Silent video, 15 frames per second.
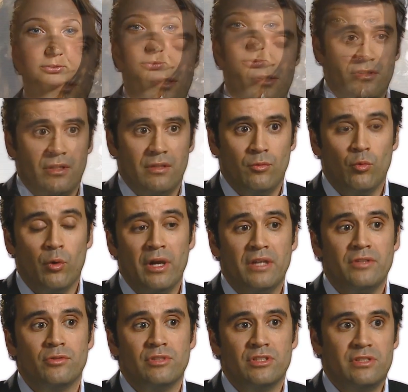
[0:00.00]
It's a way
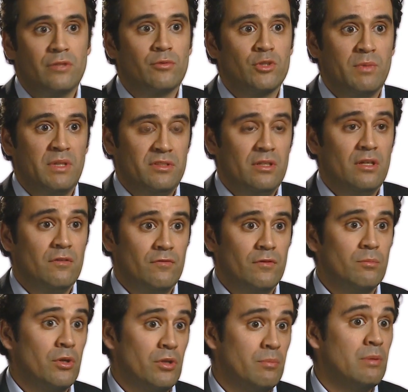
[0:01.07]
to distinguish myself
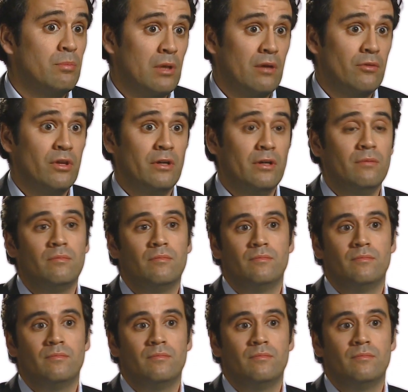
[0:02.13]
from other people out there.